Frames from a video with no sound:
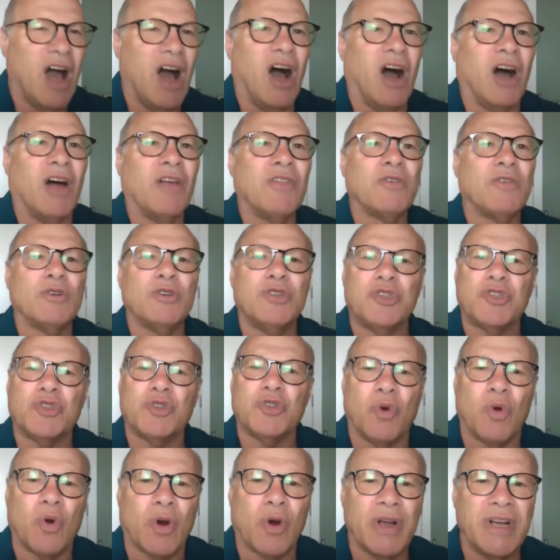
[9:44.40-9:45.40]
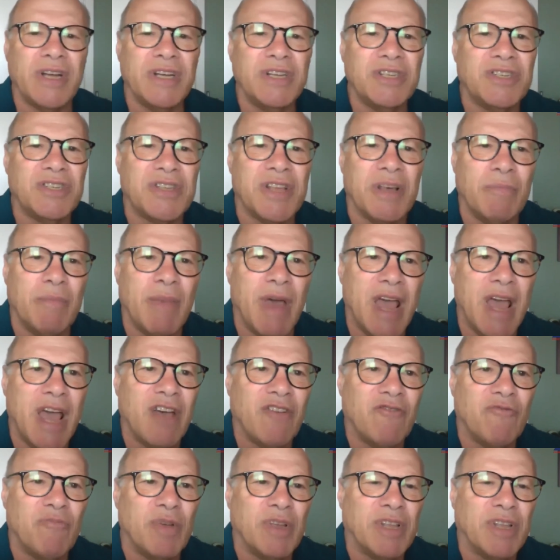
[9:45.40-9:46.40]
other stories that may
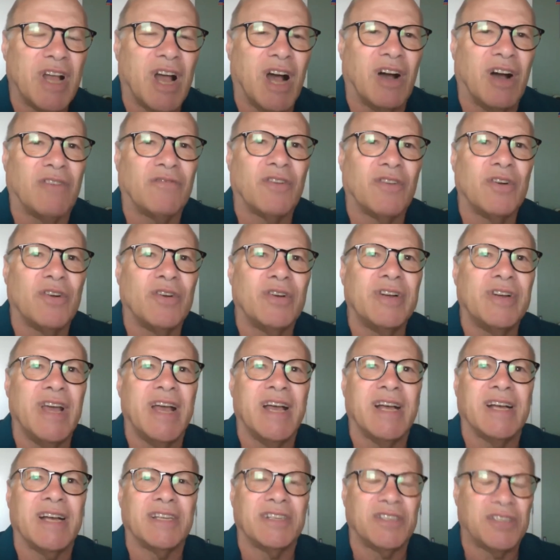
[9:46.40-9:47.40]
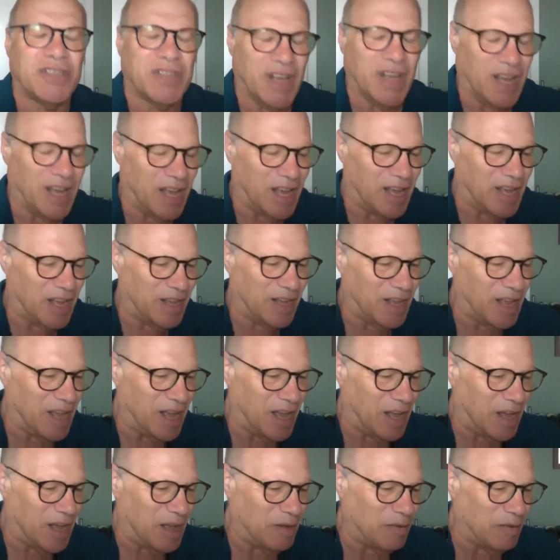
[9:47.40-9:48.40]
have been covered as uh,
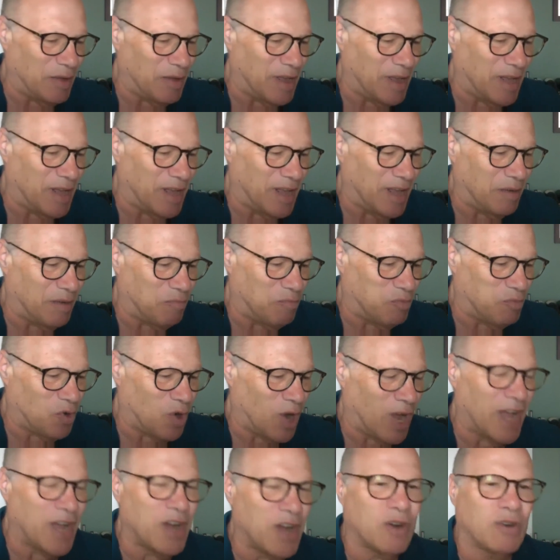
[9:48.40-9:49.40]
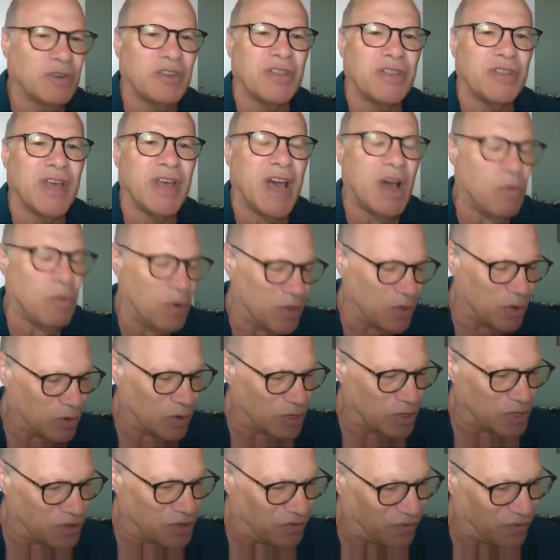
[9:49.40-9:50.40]
uh, uh, prior to that, whether it's a